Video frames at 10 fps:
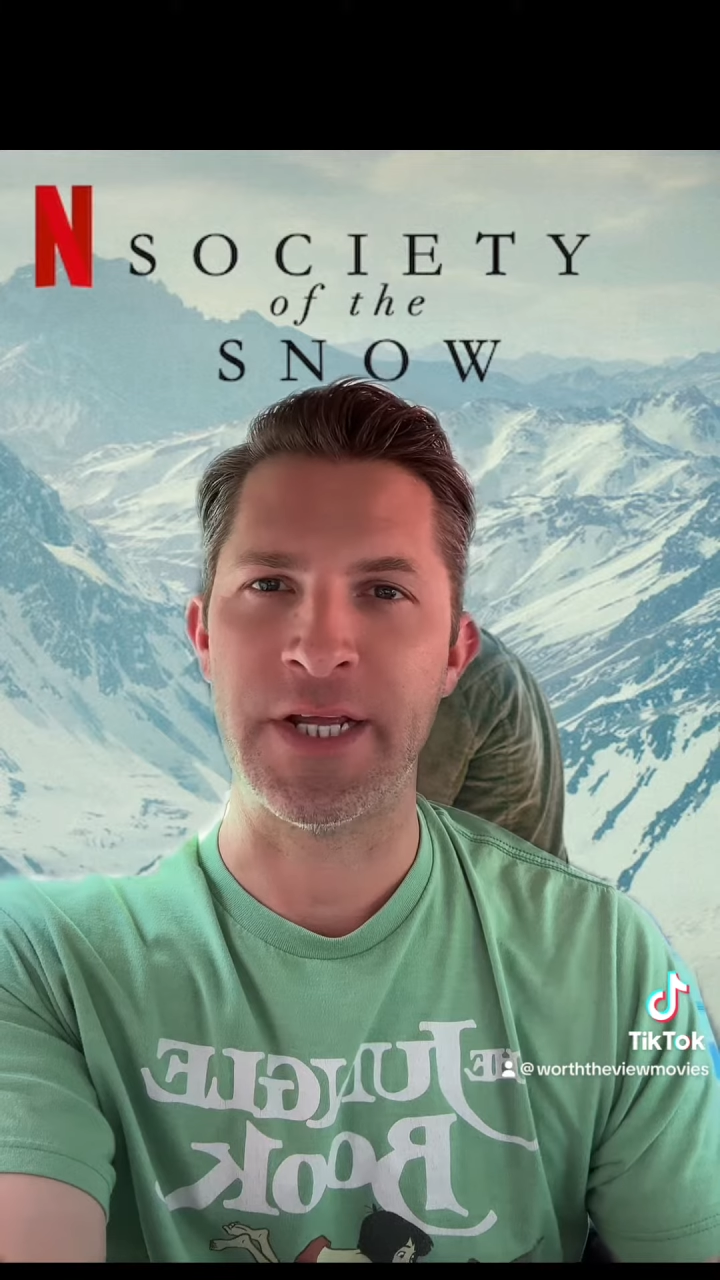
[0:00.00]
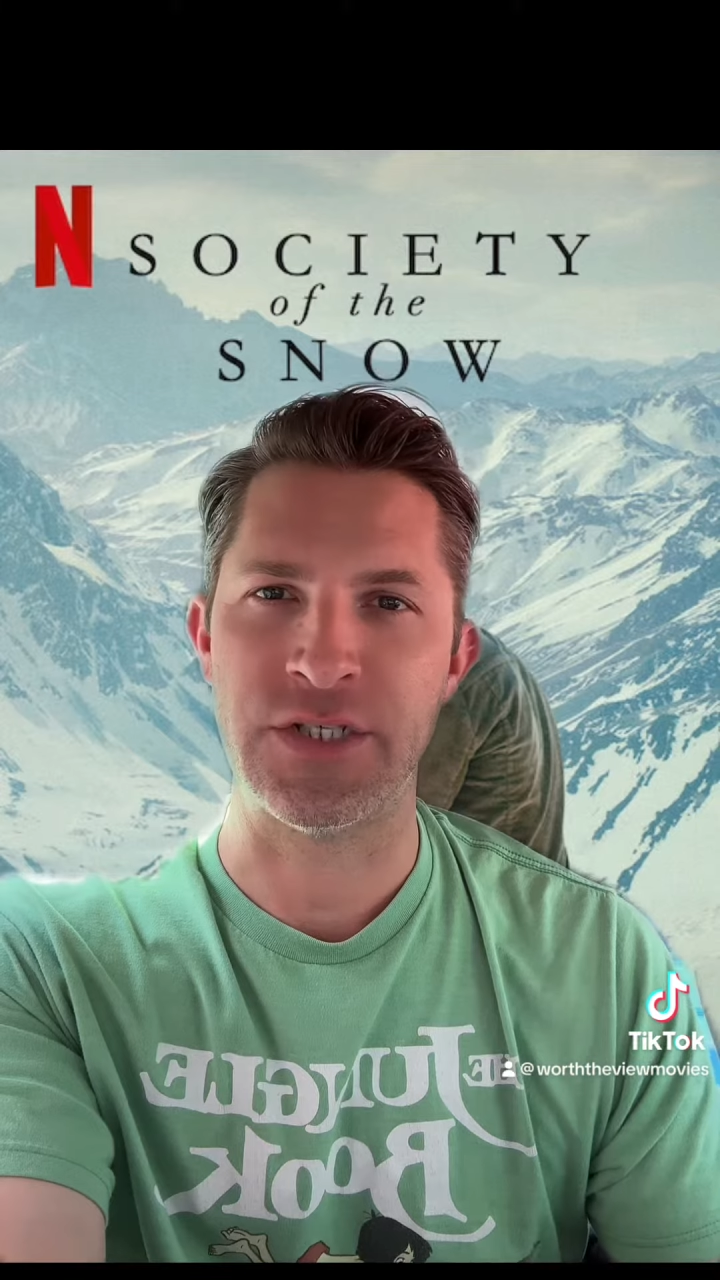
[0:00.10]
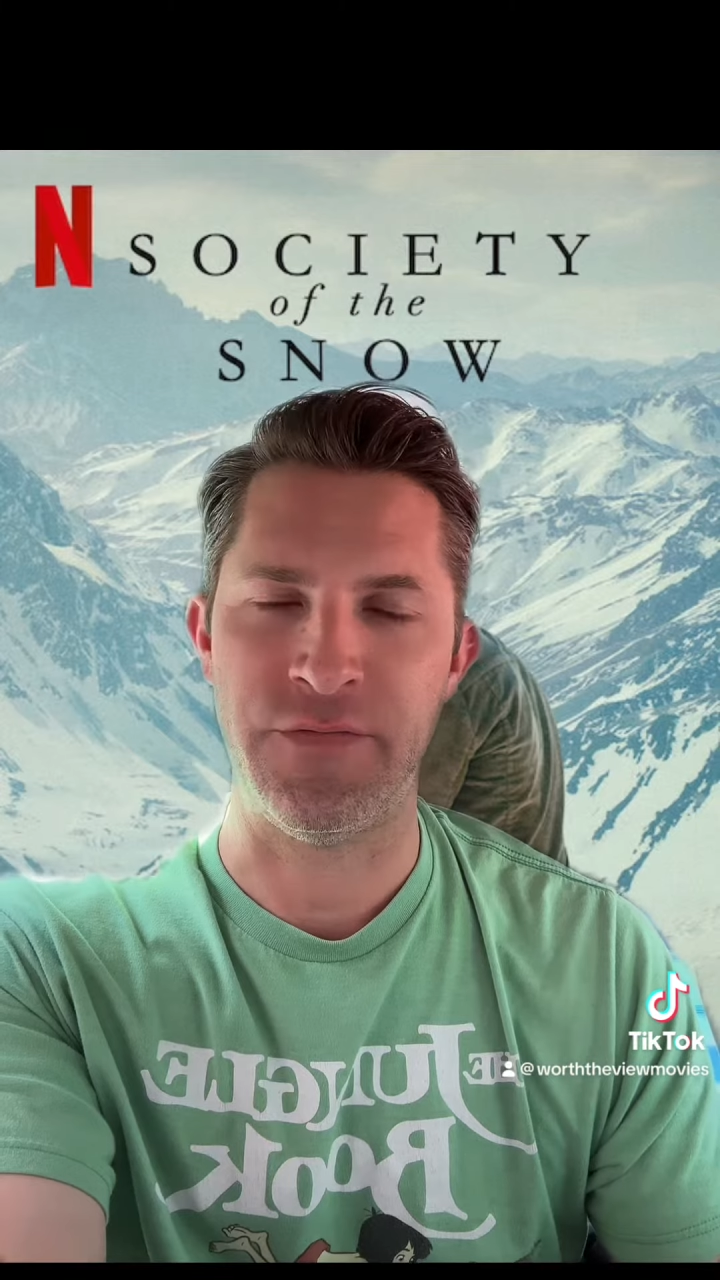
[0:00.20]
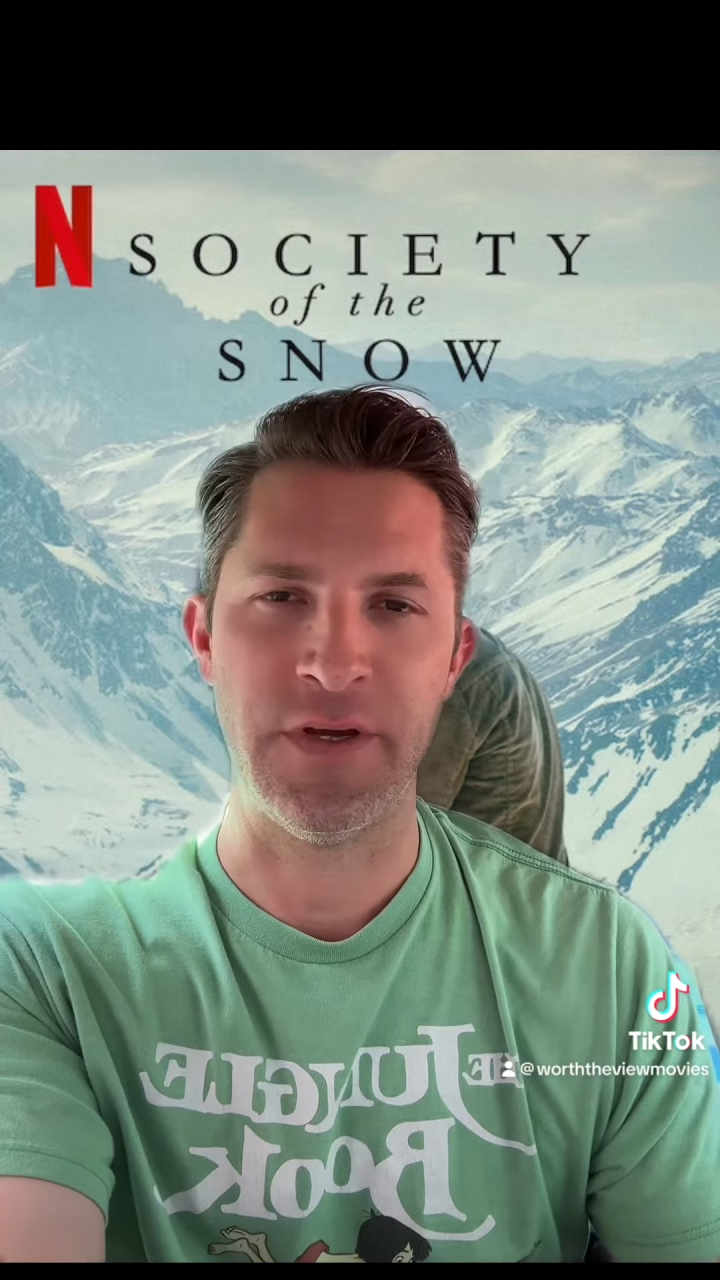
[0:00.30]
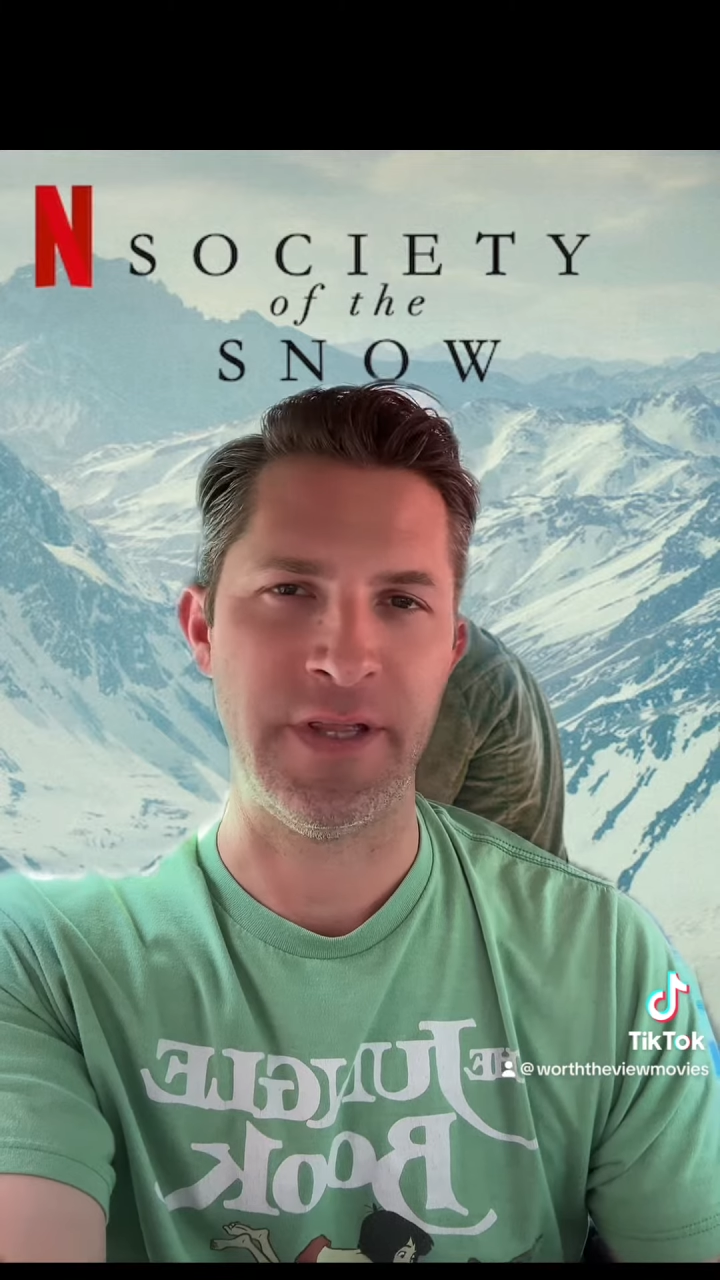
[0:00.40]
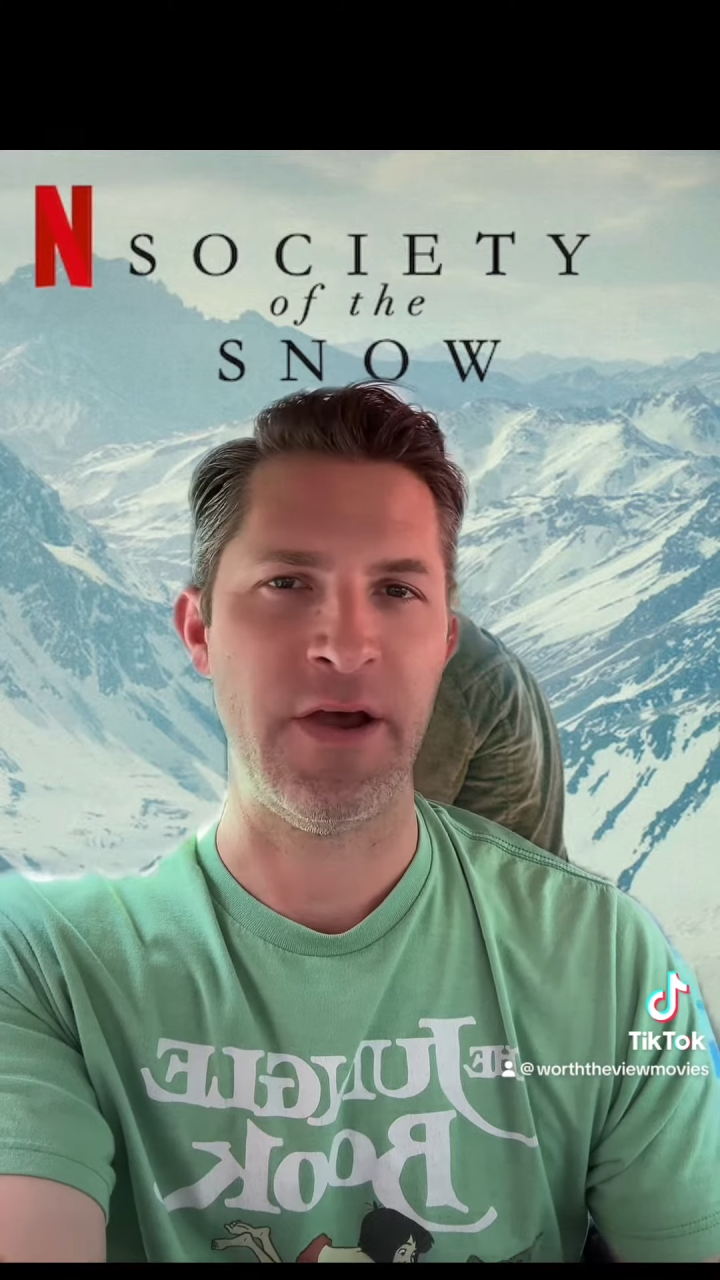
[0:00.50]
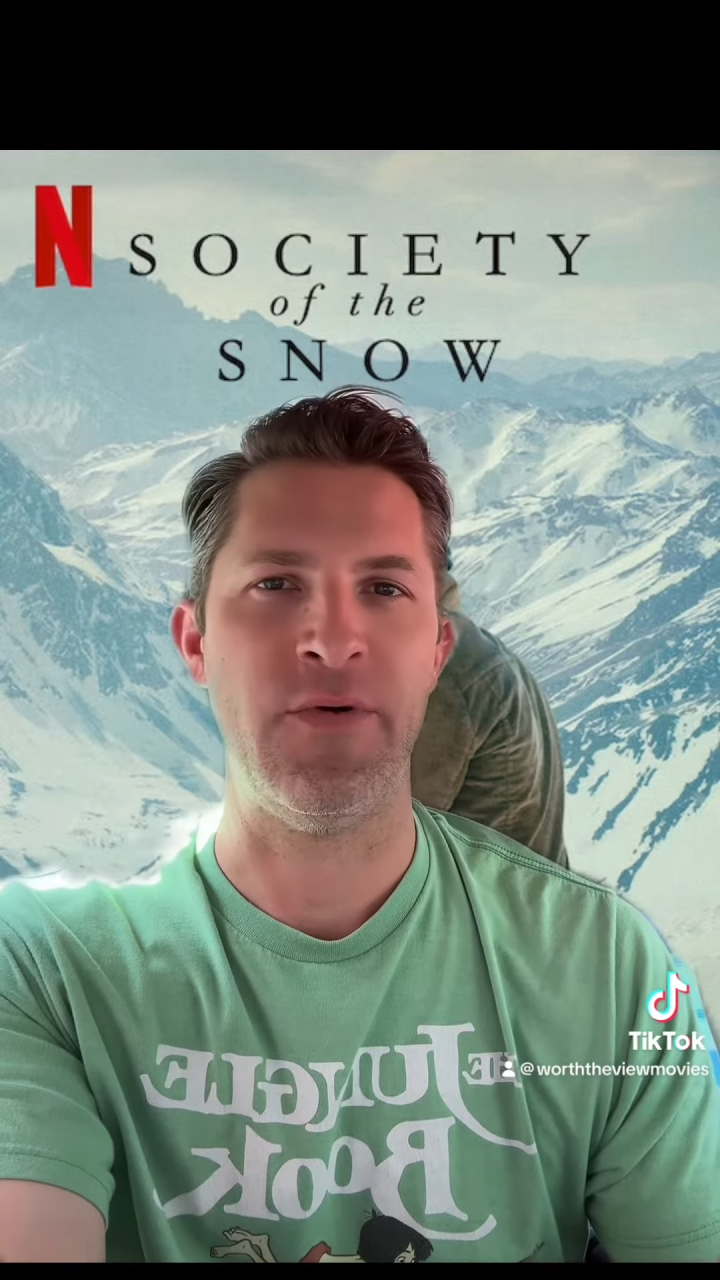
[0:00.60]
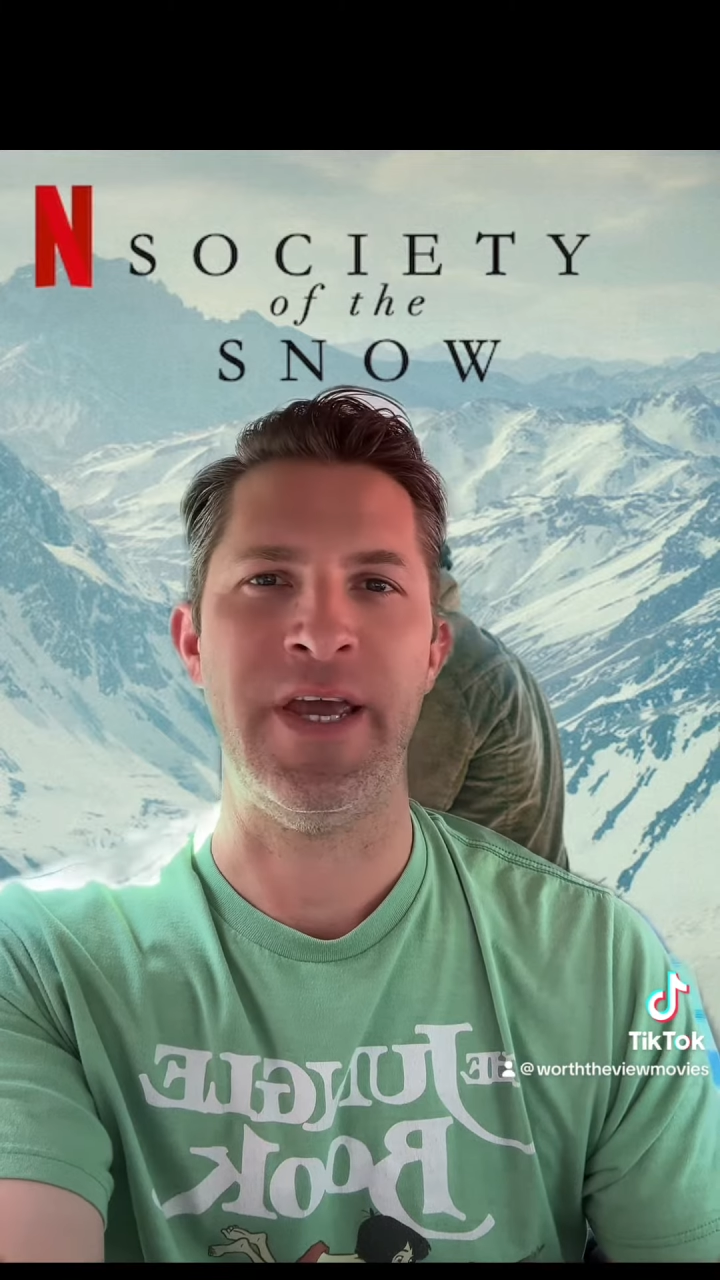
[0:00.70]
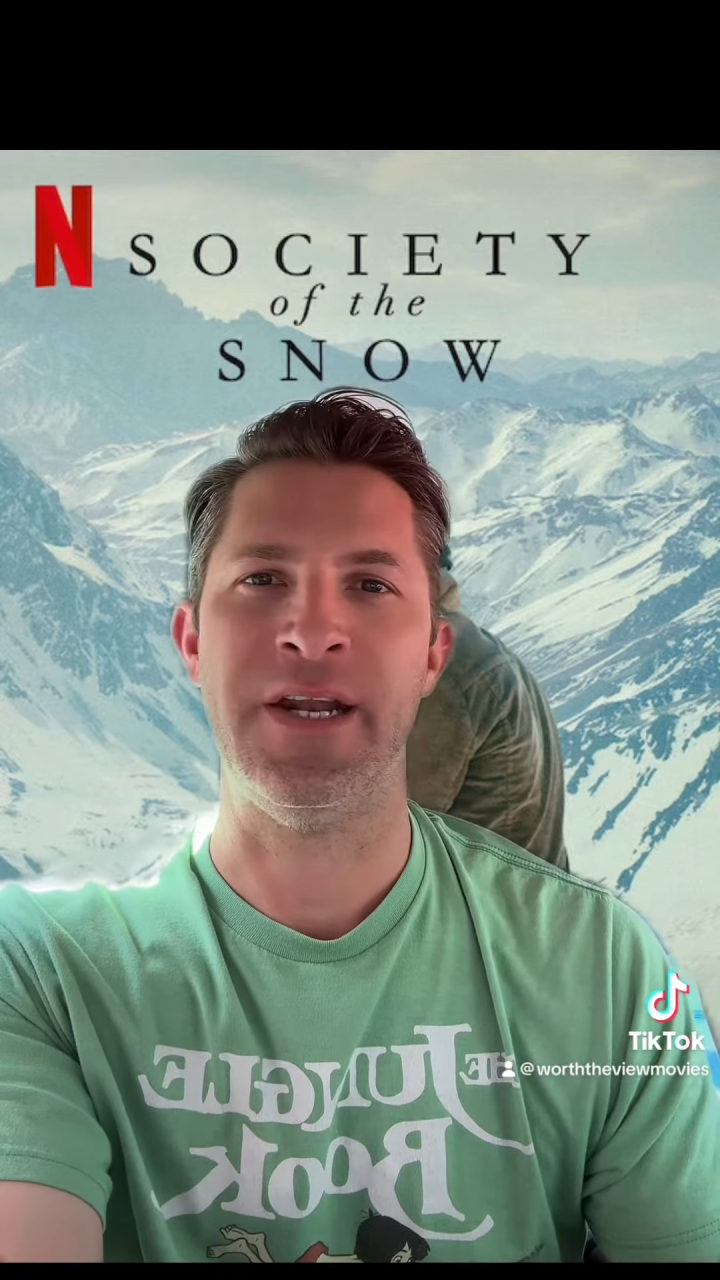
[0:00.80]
you feel that way,